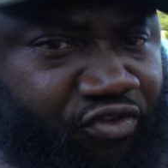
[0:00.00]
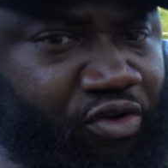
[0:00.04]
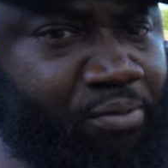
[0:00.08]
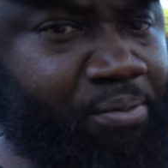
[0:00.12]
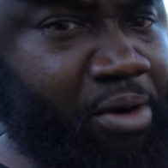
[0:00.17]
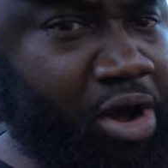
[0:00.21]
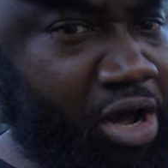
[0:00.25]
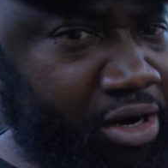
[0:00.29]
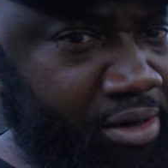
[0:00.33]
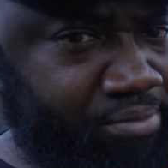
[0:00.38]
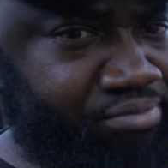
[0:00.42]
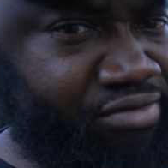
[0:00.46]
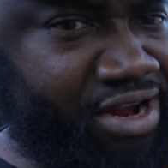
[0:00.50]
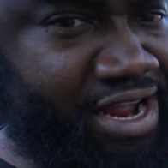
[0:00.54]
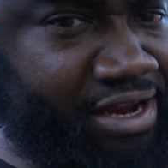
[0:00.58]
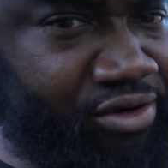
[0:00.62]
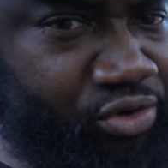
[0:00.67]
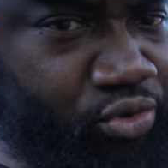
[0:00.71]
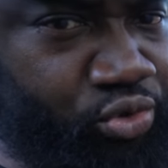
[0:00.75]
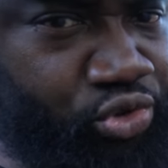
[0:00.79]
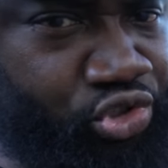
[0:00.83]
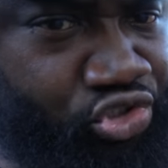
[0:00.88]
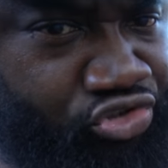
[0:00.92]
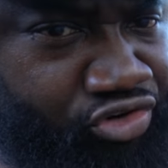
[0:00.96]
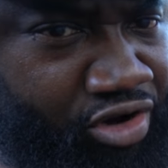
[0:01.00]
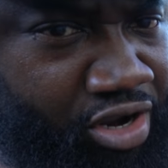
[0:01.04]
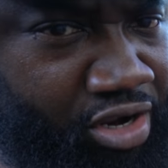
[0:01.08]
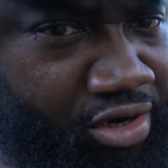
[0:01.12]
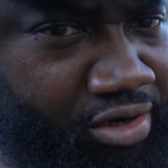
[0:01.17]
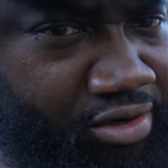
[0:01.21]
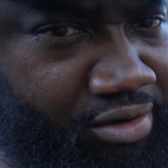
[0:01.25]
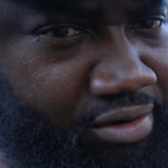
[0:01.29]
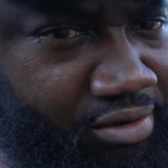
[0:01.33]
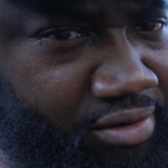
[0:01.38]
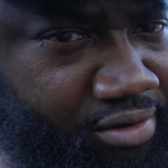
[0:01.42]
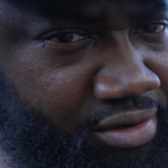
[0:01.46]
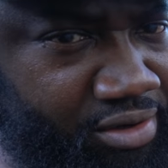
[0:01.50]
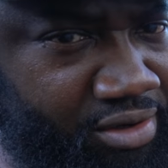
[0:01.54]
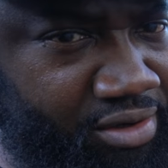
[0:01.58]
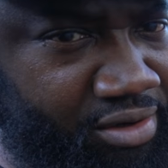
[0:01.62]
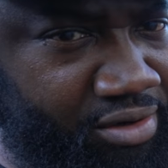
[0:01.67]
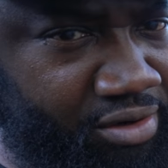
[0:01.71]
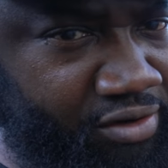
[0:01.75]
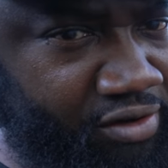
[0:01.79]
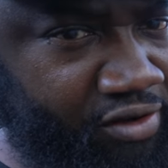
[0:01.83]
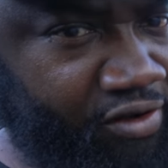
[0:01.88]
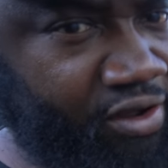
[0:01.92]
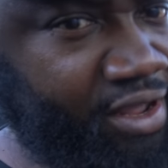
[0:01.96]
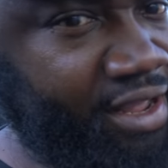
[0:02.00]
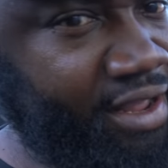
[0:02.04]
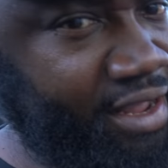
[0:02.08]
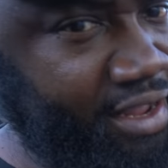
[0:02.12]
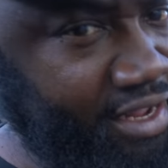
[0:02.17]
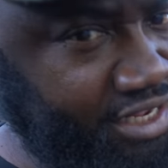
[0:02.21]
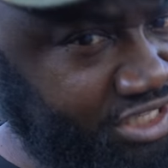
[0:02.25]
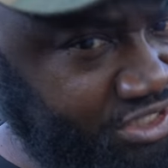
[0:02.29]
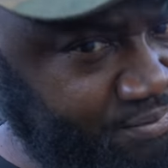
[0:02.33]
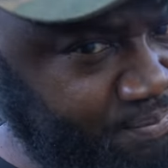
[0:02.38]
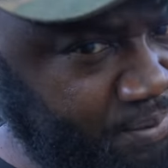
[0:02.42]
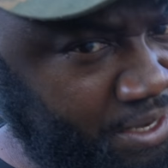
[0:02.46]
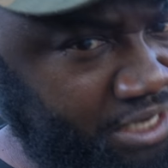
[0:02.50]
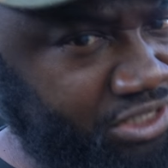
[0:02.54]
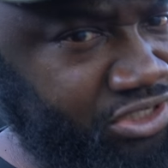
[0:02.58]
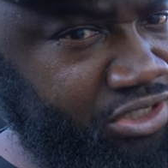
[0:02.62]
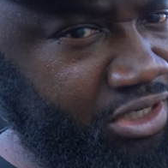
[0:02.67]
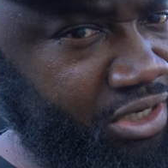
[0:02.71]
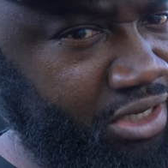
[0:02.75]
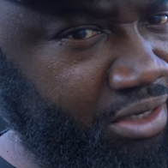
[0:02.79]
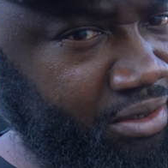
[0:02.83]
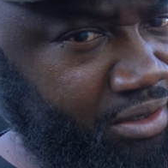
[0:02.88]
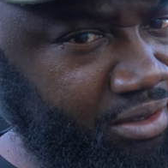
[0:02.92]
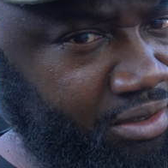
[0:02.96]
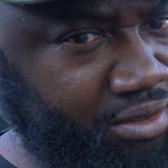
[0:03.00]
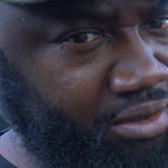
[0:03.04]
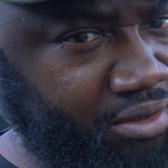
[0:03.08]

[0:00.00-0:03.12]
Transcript: you bought a brand new truck, especially